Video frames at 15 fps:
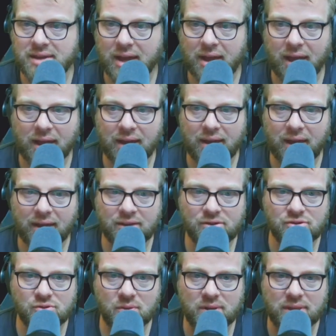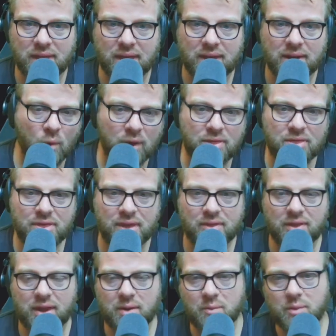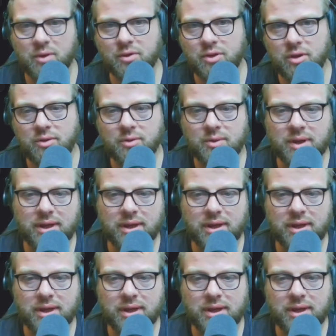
I enjoy that. One thing that I will note